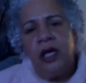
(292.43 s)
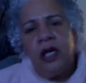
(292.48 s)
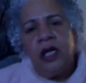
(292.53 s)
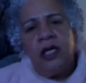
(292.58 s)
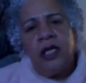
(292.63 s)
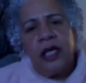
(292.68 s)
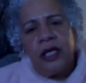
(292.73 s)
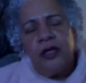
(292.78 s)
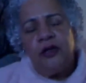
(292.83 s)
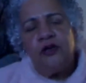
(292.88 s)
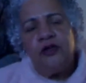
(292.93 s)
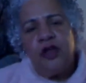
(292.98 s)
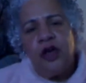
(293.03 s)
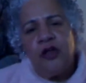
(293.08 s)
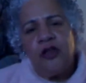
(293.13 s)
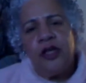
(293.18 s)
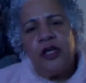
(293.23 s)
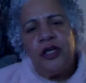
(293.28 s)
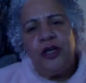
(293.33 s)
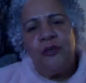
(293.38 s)
know
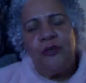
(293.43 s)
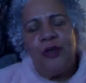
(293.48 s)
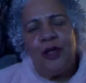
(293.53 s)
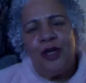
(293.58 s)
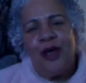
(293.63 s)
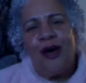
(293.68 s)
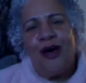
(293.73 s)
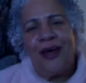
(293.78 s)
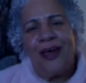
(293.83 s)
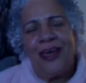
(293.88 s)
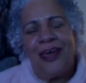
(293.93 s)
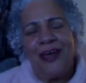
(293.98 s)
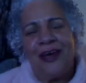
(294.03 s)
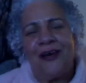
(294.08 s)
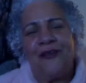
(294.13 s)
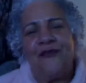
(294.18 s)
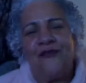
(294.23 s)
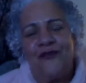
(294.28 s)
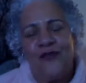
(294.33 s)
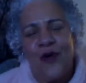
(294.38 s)
that you belong here
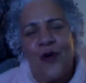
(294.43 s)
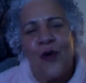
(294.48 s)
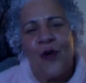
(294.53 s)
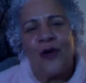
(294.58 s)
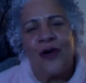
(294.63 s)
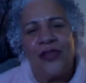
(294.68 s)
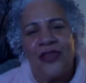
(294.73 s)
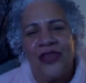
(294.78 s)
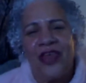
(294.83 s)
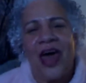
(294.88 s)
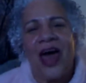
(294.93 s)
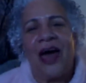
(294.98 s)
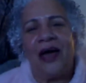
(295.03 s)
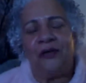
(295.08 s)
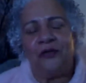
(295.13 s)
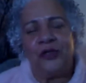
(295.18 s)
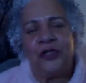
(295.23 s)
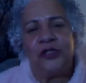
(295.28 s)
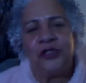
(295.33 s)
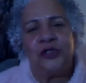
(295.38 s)
for that
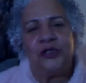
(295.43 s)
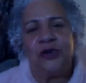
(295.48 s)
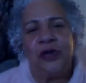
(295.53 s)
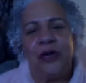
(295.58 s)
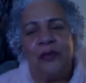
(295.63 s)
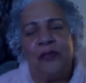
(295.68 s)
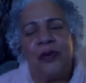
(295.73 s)
retreat,